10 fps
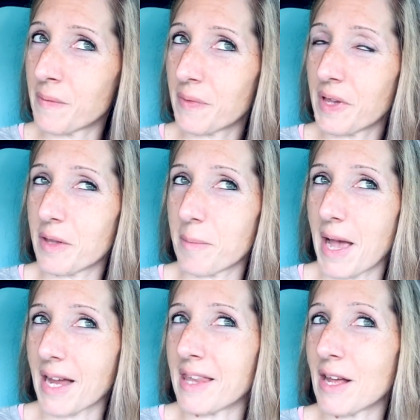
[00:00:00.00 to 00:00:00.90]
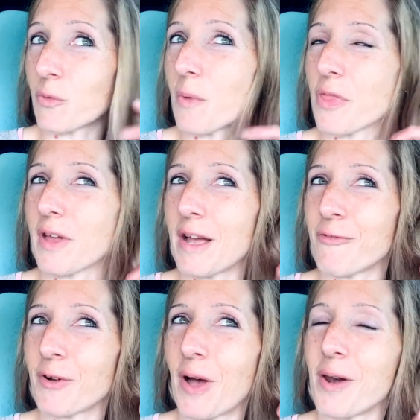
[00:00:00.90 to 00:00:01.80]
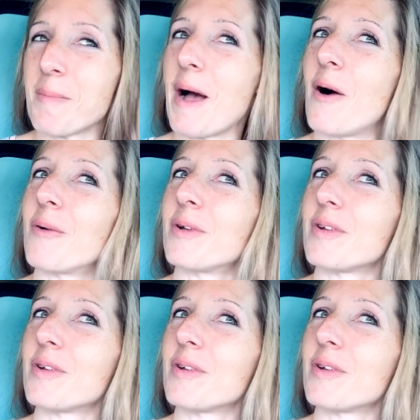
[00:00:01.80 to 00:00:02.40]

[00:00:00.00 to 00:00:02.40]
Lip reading: in the back. And that's one thing I forgot about,